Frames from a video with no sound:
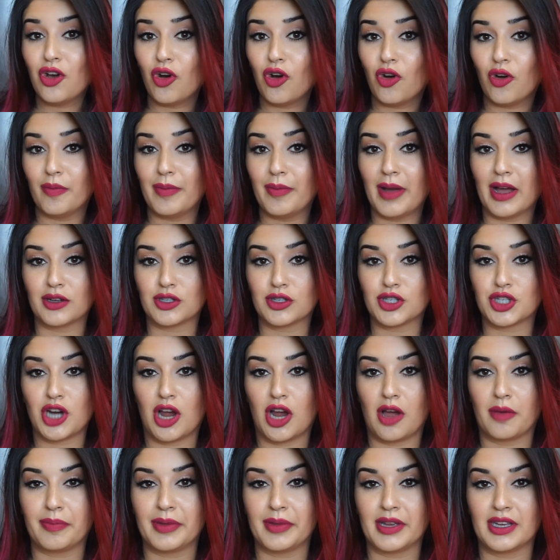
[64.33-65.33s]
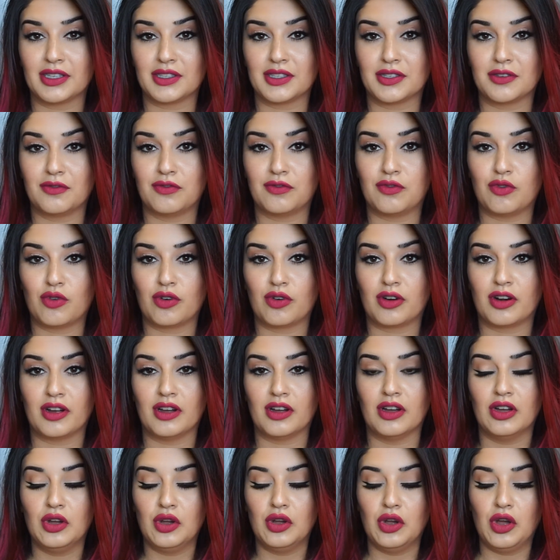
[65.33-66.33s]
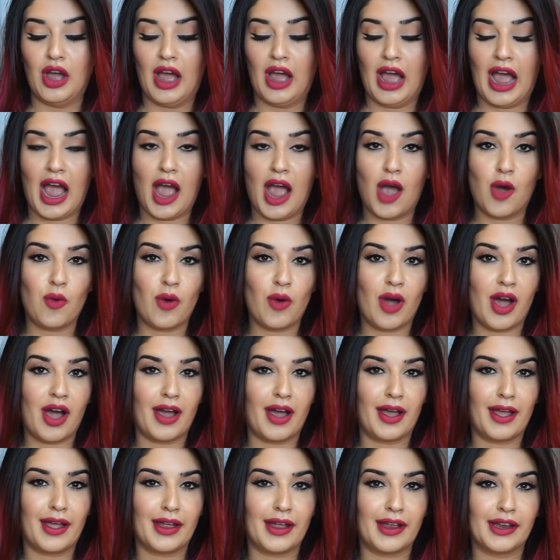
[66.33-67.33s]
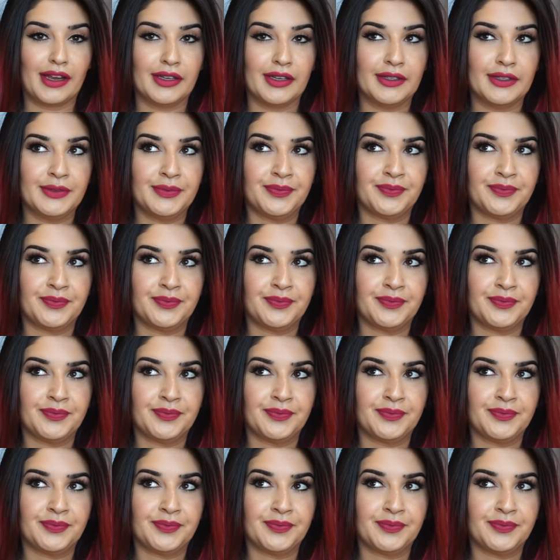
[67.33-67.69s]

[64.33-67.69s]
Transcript: go about shopping Sephora, how I